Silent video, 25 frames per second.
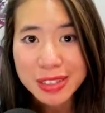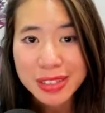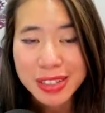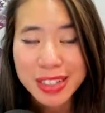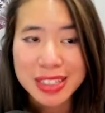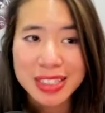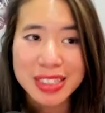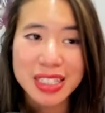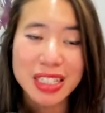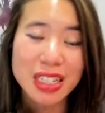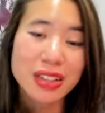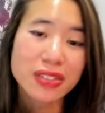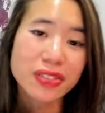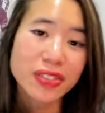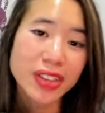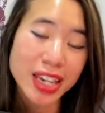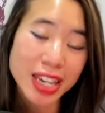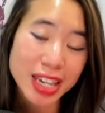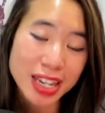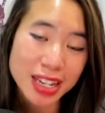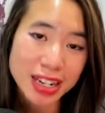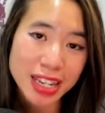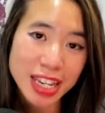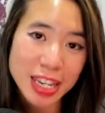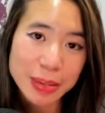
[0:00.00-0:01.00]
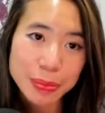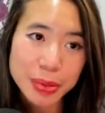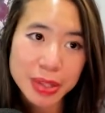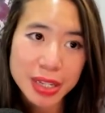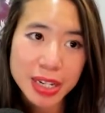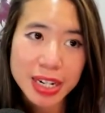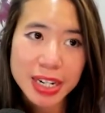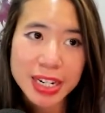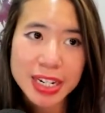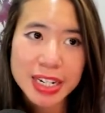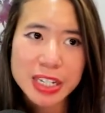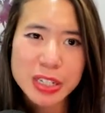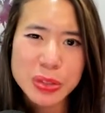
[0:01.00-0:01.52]
Instead of 8
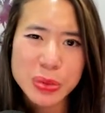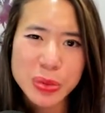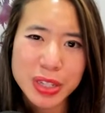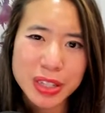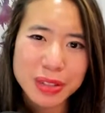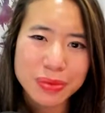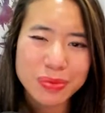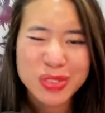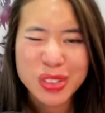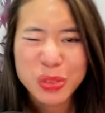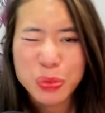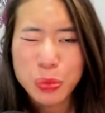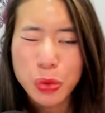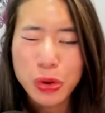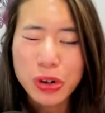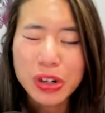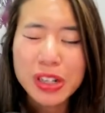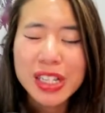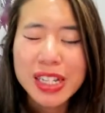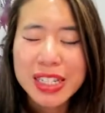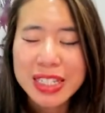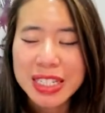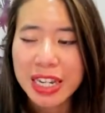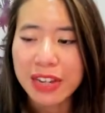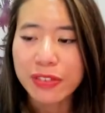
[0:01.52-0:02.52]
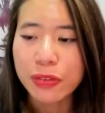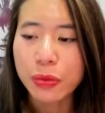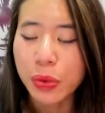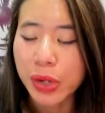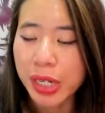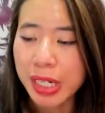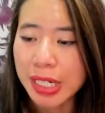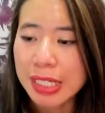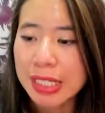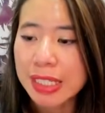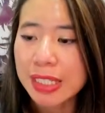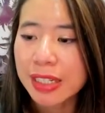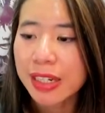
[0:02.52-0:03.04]
APIs, we more or less have
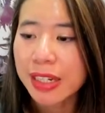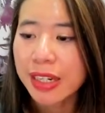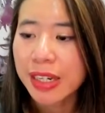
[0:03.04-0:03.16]
one.